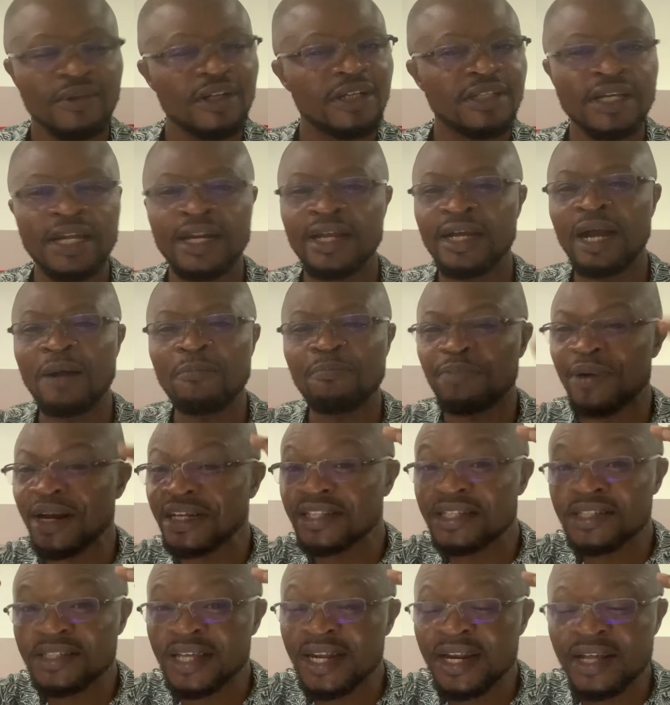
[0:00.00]
So they can
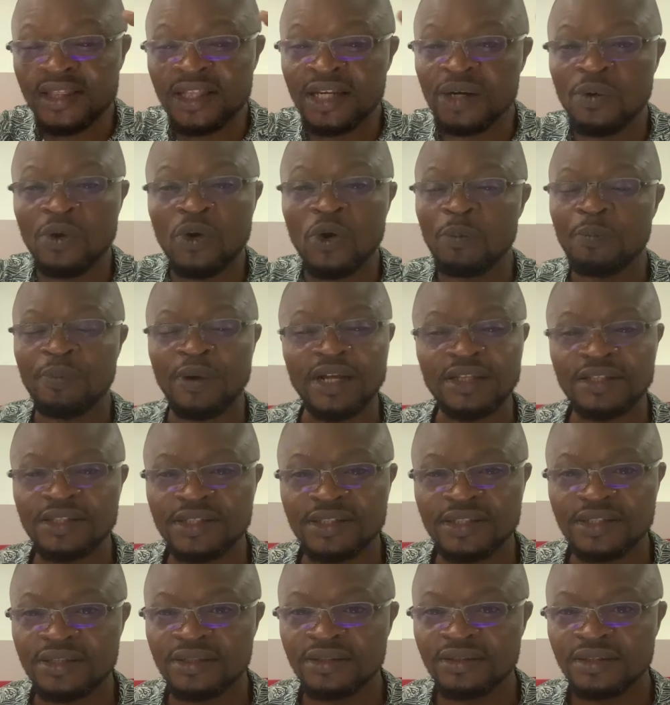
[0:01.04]
practice anything they want to
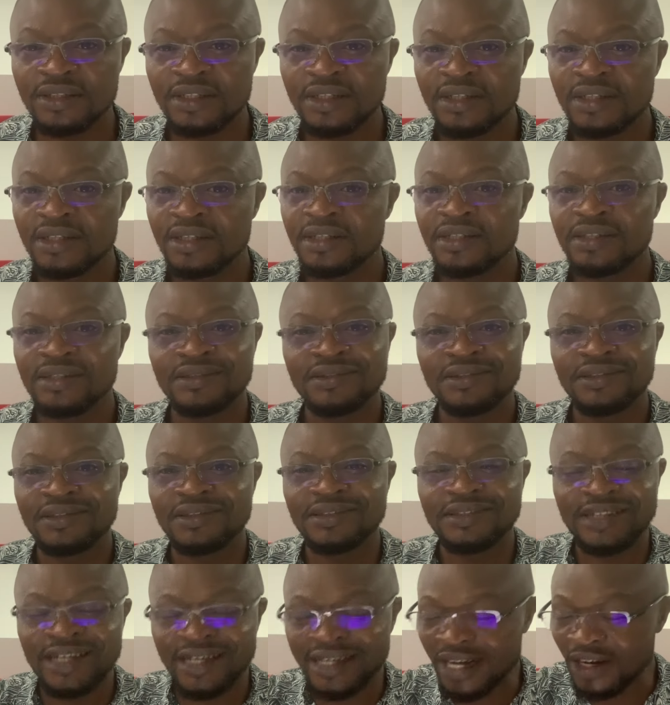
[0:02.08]
practice.
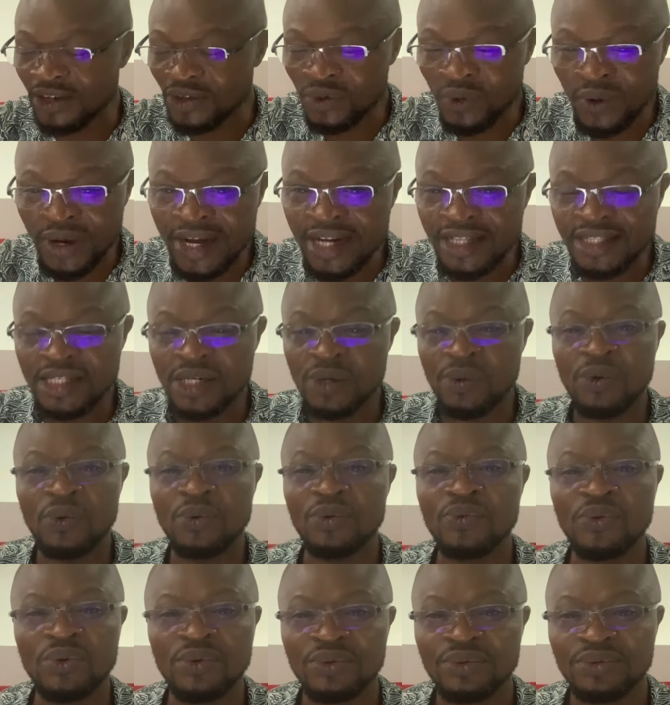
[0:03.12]
They can do anything they want
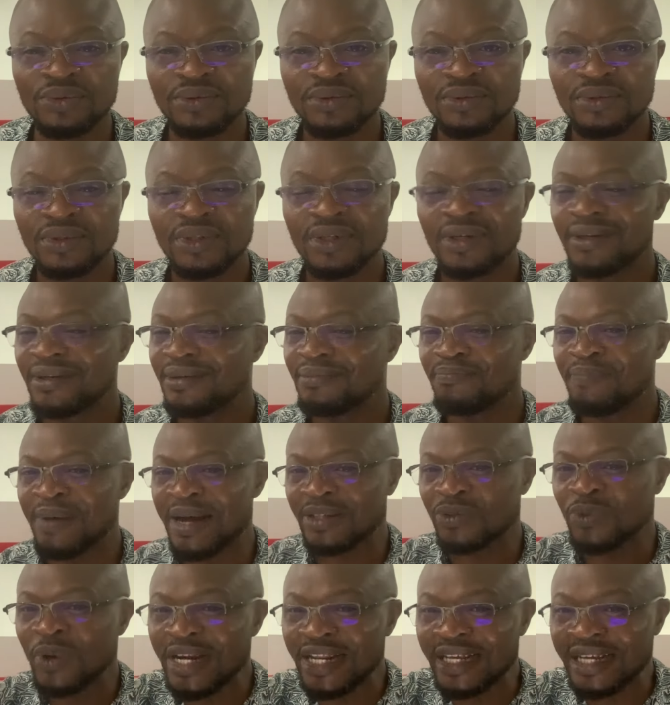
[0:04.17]
to do.
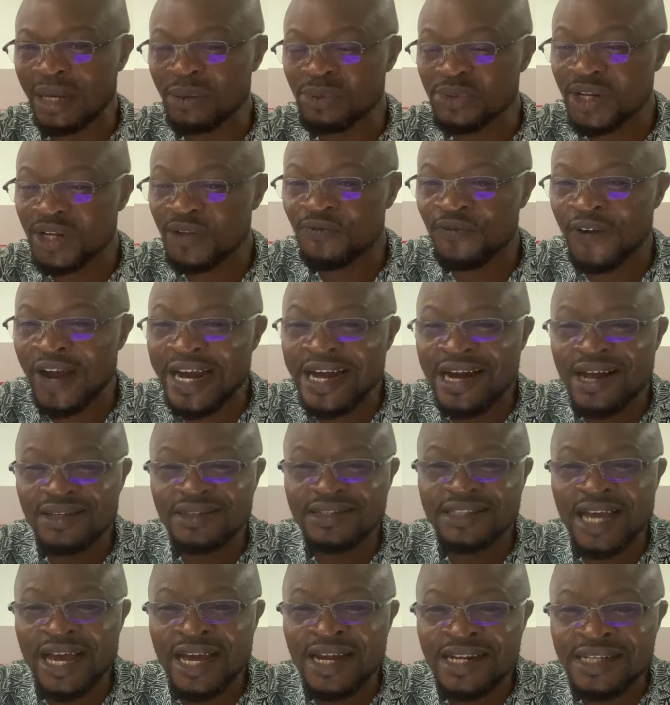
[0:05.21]
But when it comes to the final
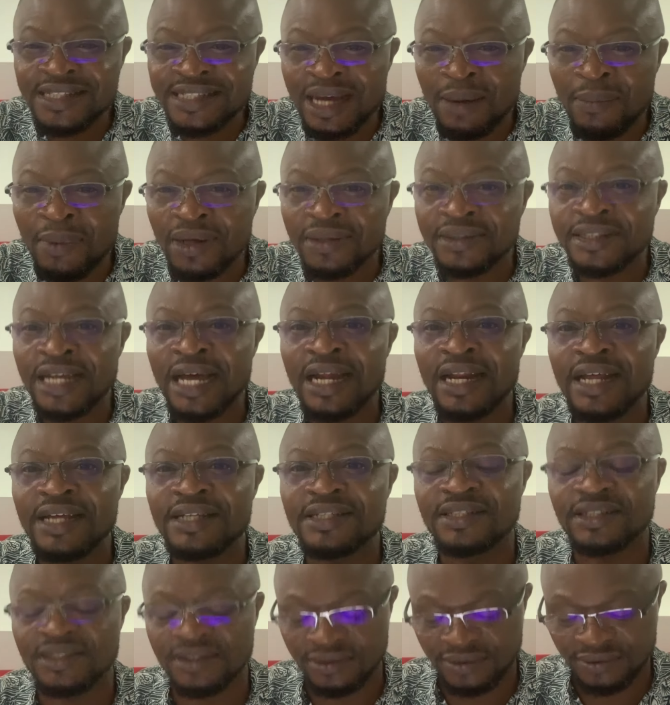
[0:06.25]
third, it's about
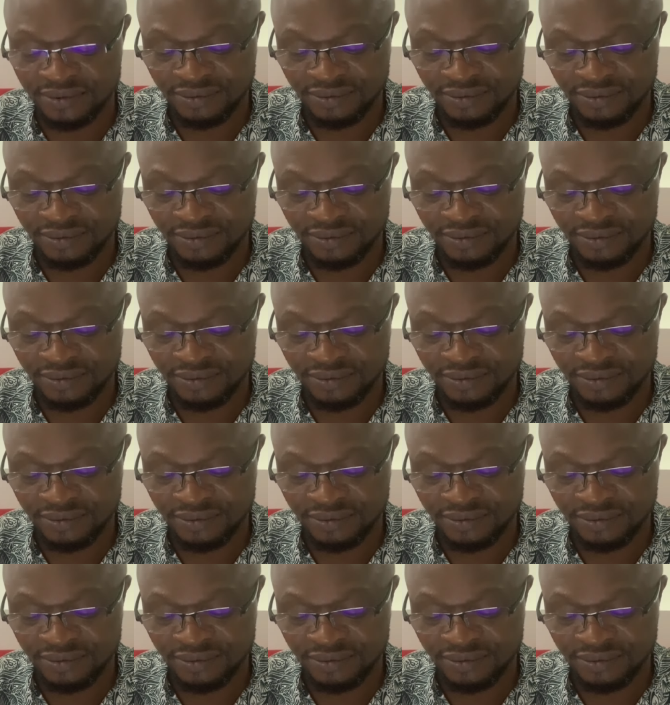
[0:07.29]
talent.